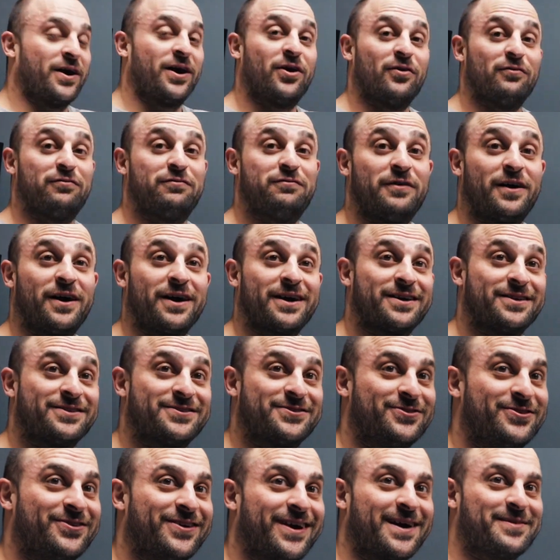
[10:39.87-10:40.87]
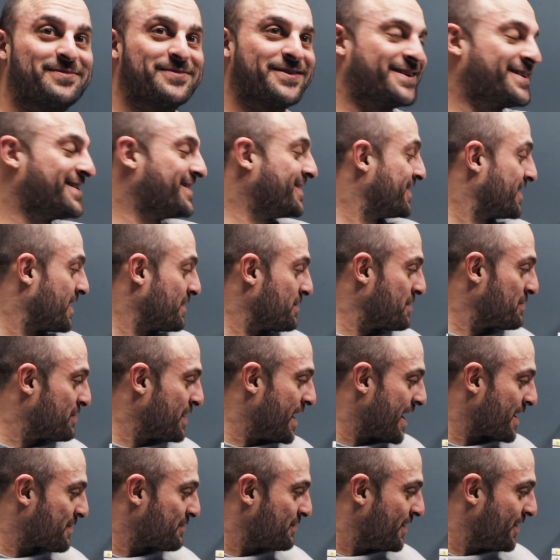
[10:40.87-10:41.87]
Oh fuck, so you got me
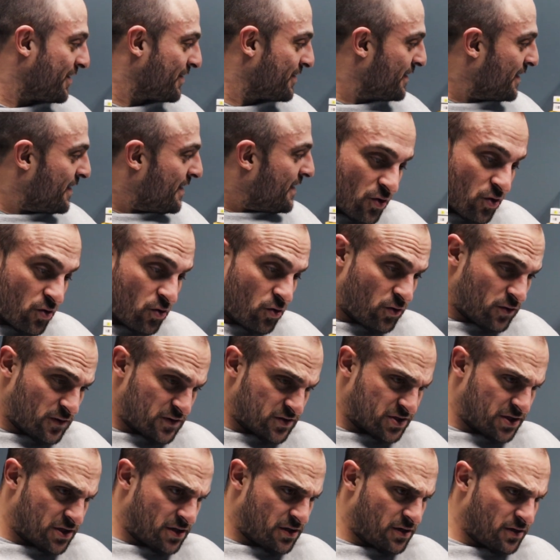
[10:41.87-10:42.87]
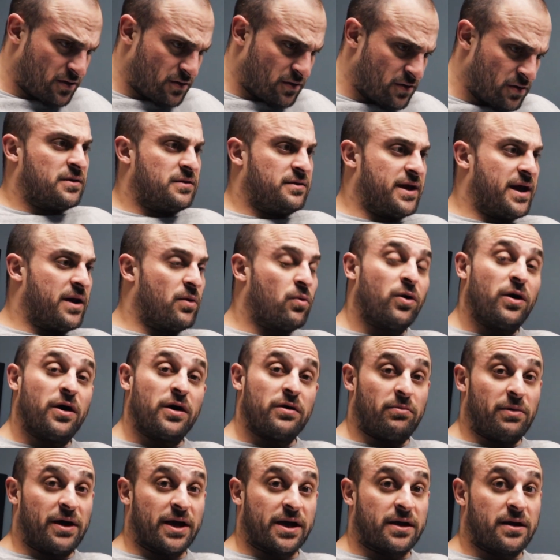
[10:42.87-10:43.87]
blackmailed. Cool, so day 1
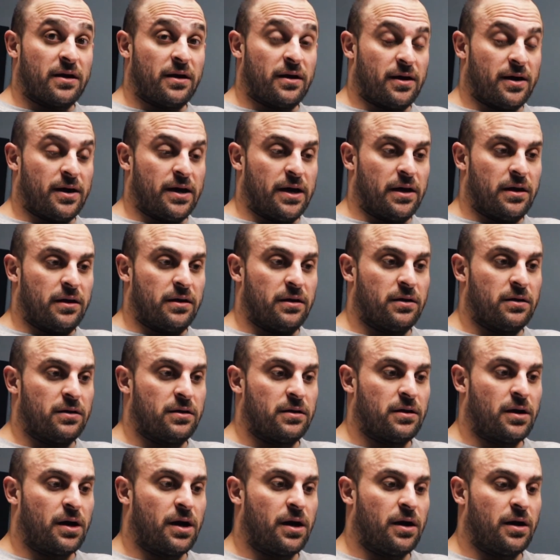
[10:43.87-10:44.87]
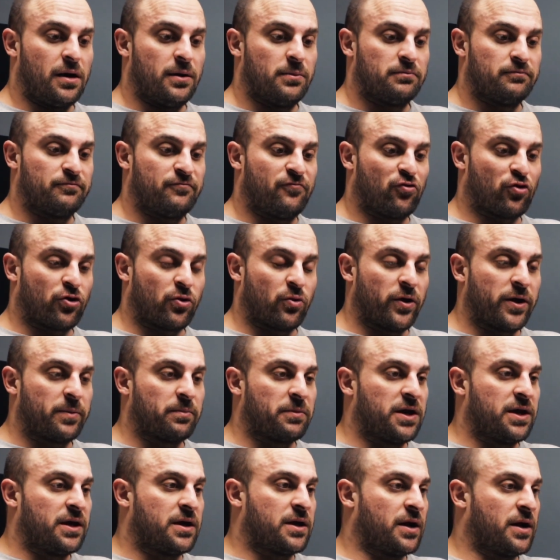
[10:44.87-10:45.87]
of my cut, 4-week
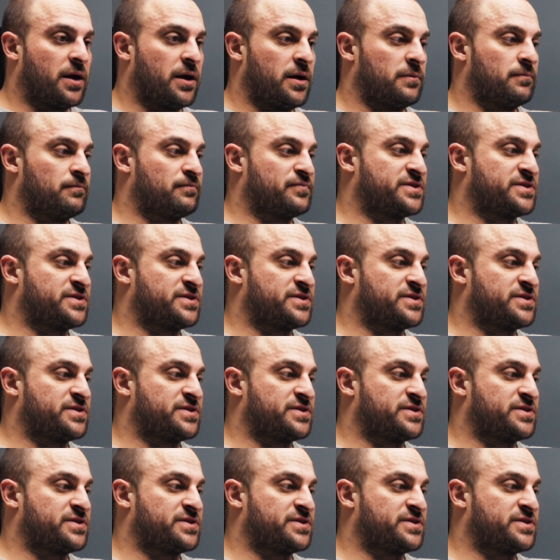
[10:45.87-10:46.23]
mini cut.